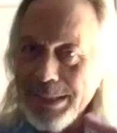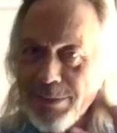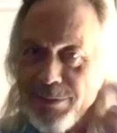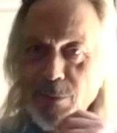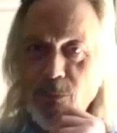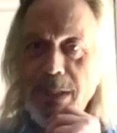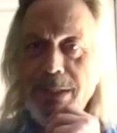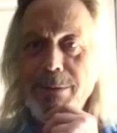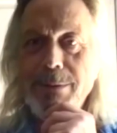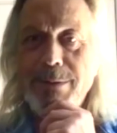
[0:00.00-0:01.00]
guess the
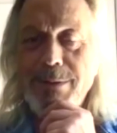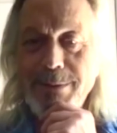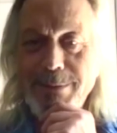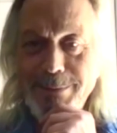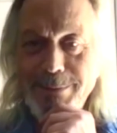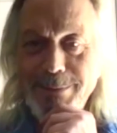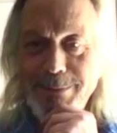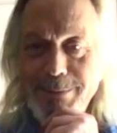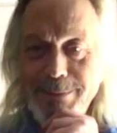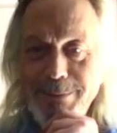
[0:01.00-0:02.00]
record,
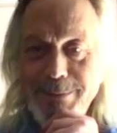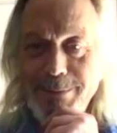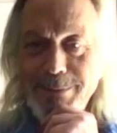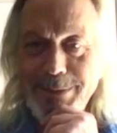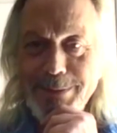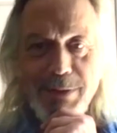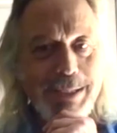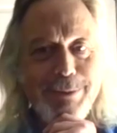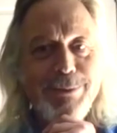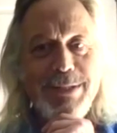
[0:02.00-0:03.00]

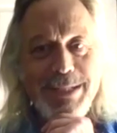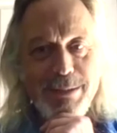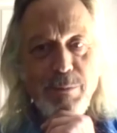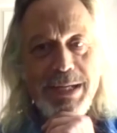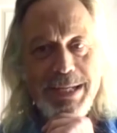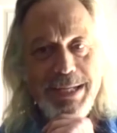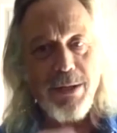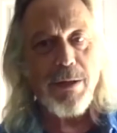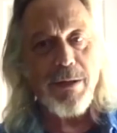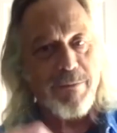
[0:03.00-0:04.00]
the title did
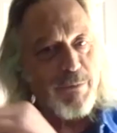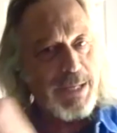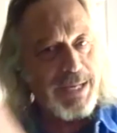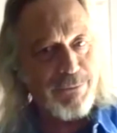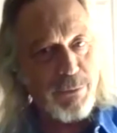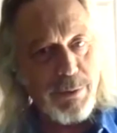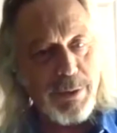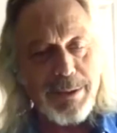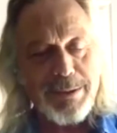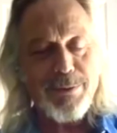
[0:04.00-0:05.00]
pay off after
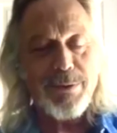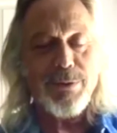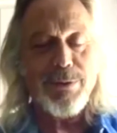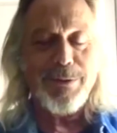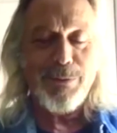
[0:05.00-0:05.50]
all. It just took